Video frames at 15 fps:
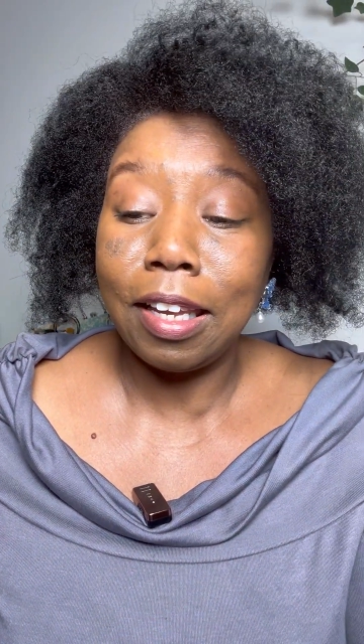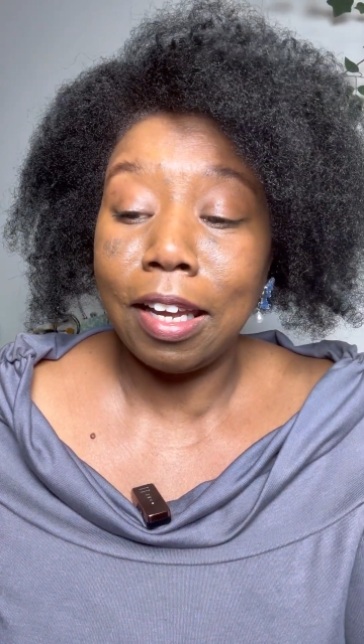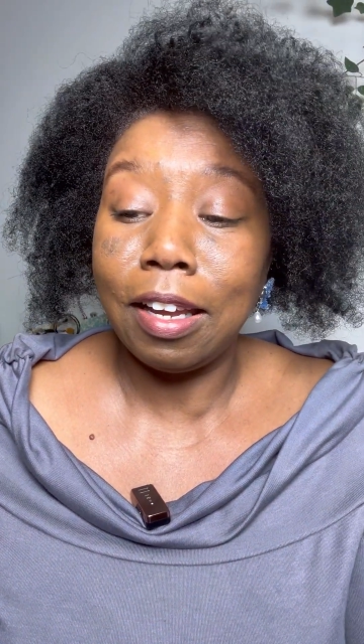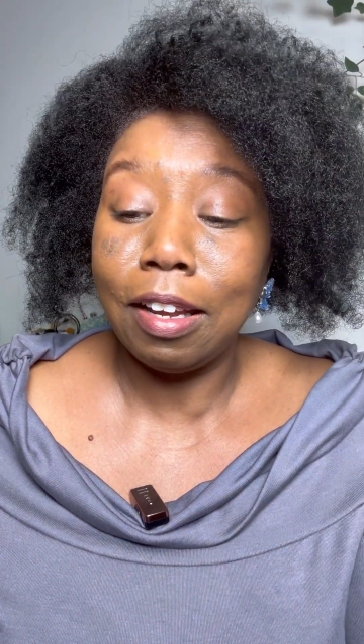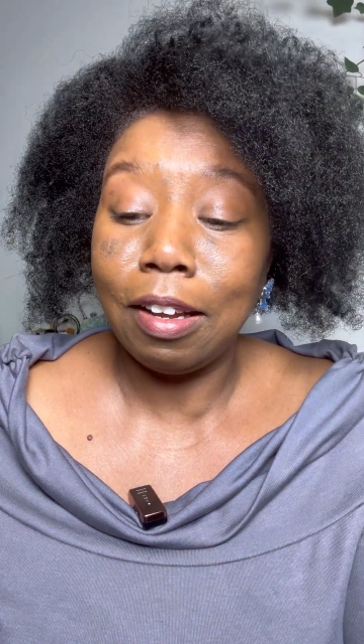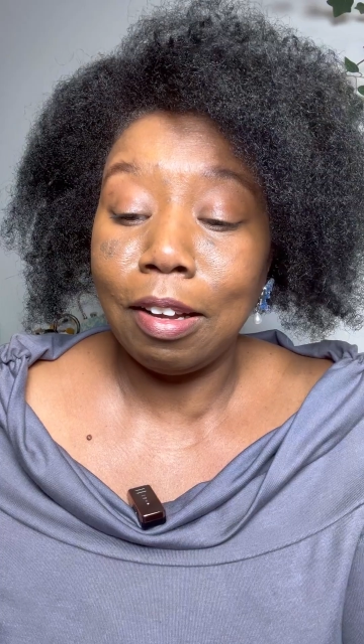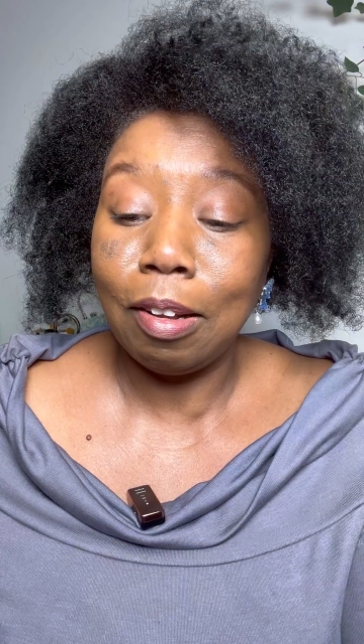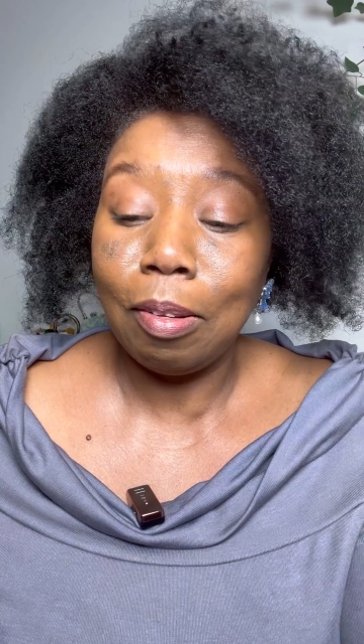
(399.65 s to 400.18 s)

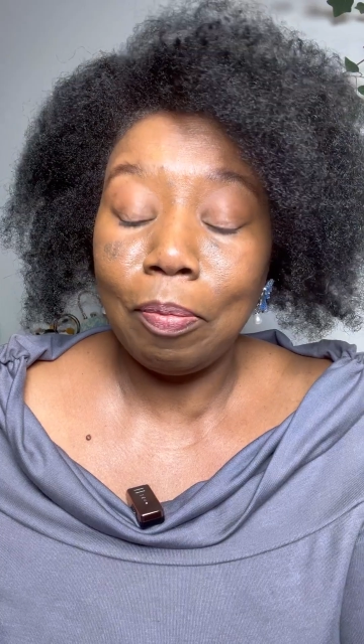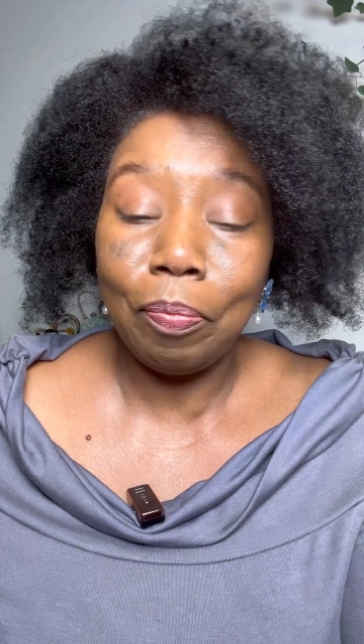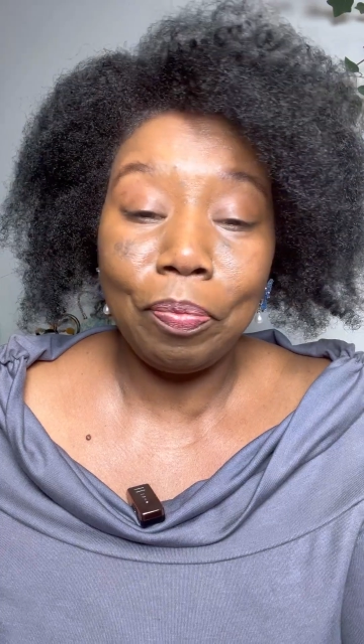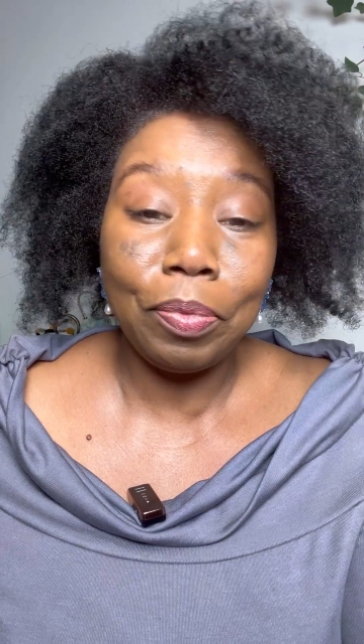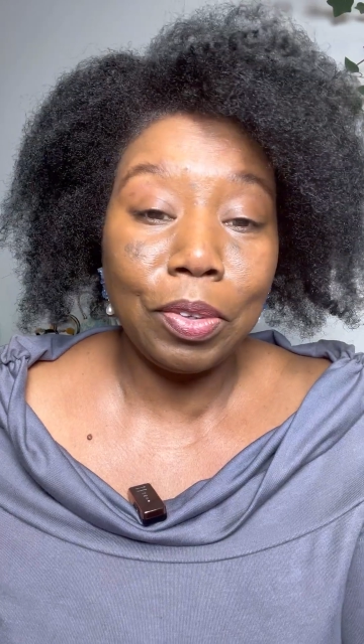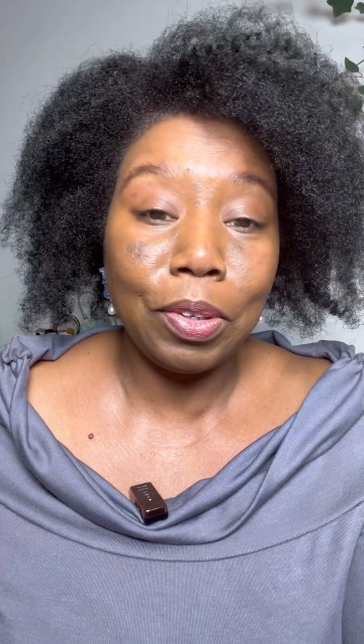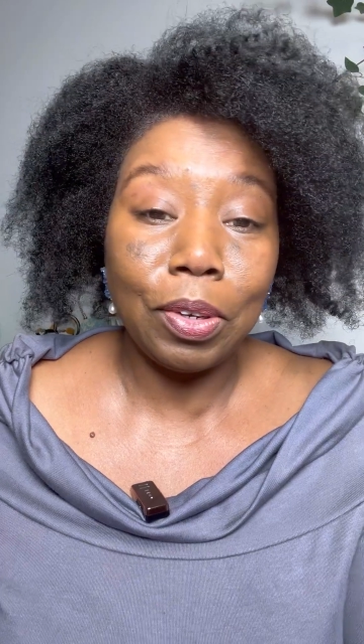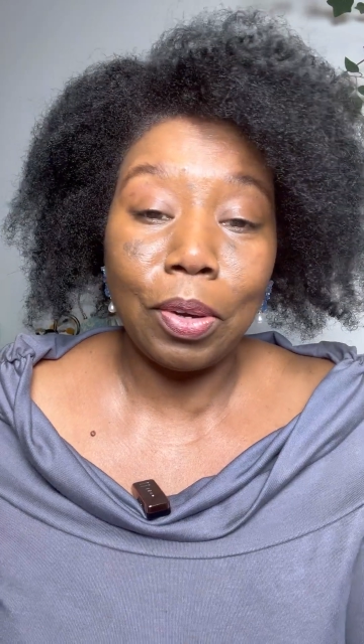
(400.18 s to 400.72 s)
um,
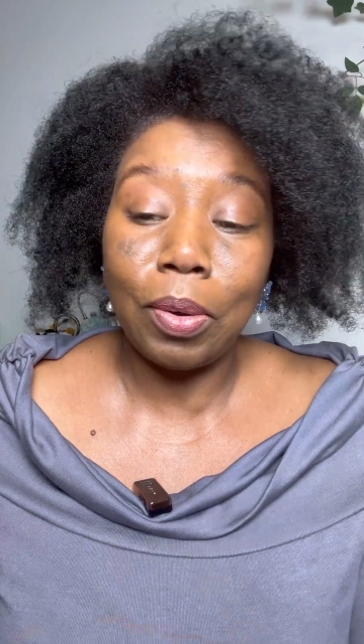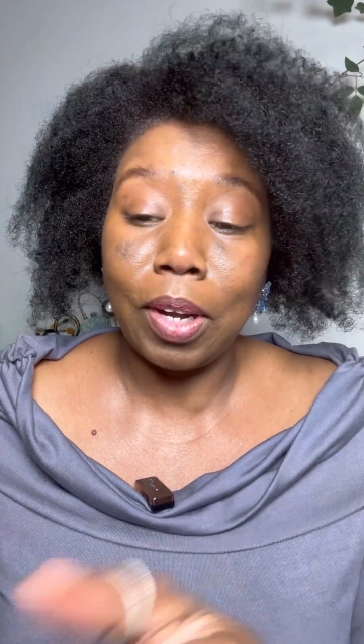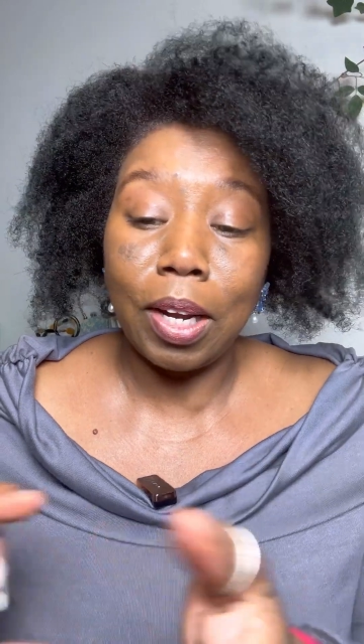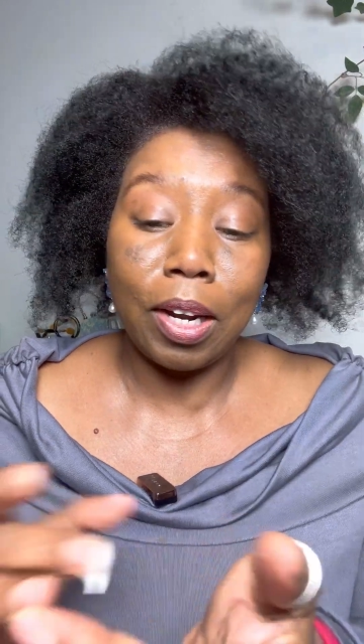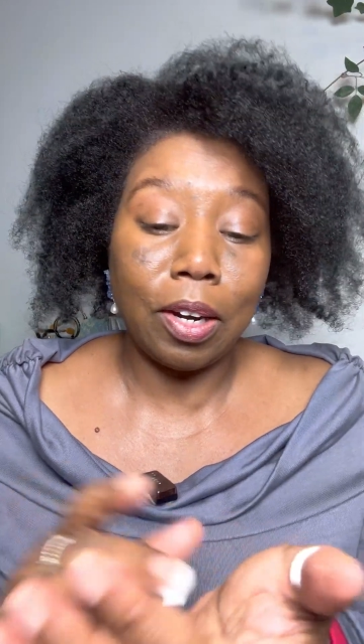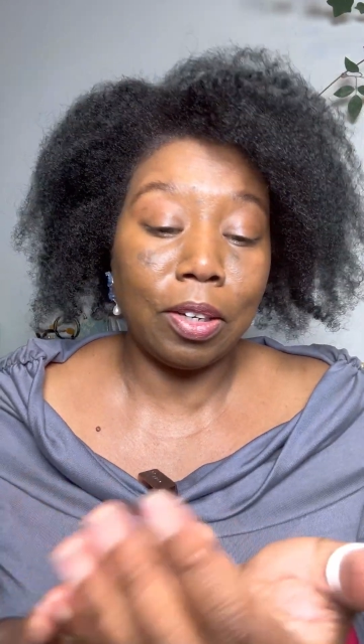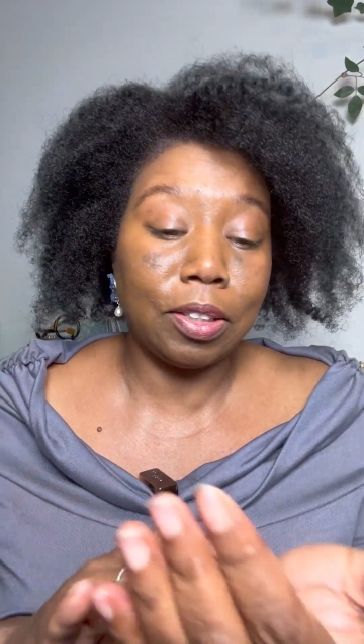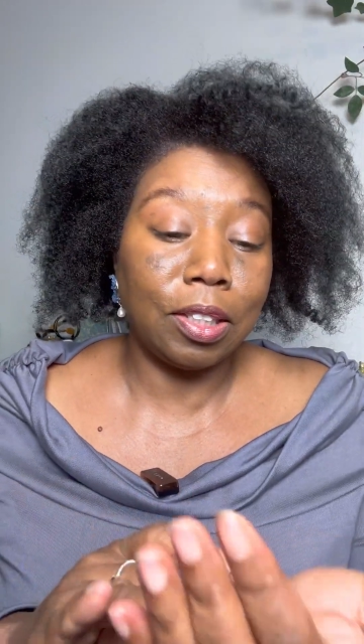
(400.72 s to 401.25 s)
you know, our
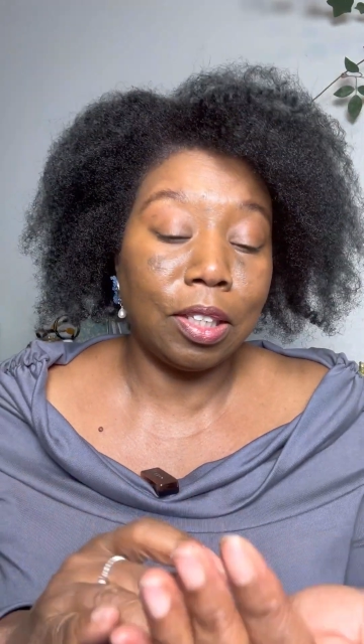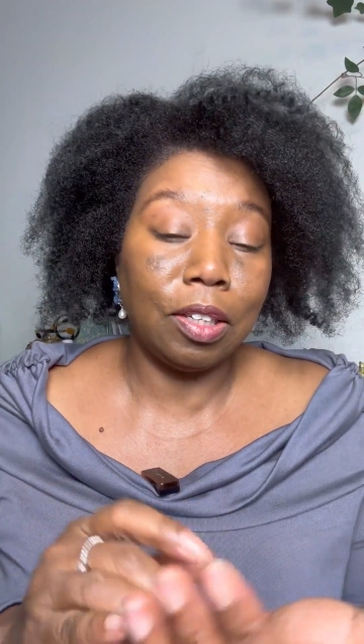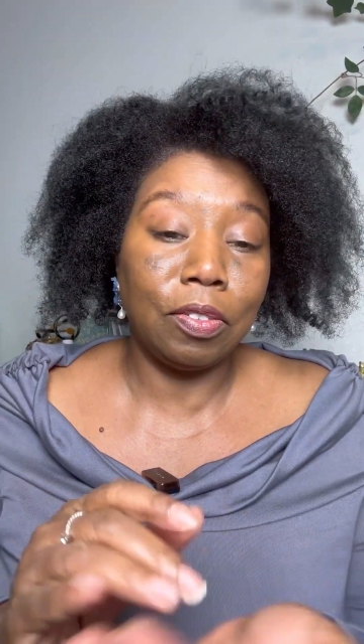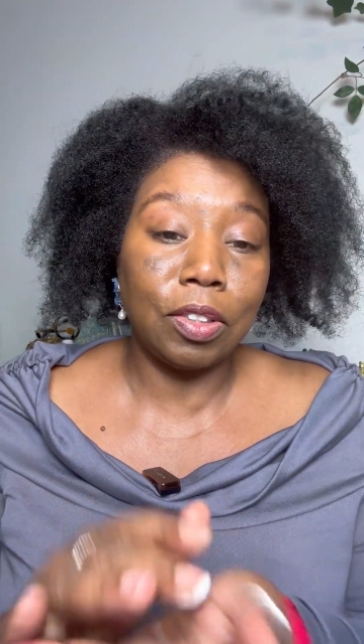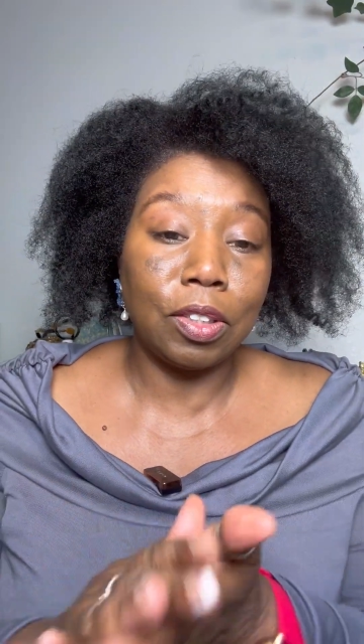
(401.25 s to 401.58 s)
higher selves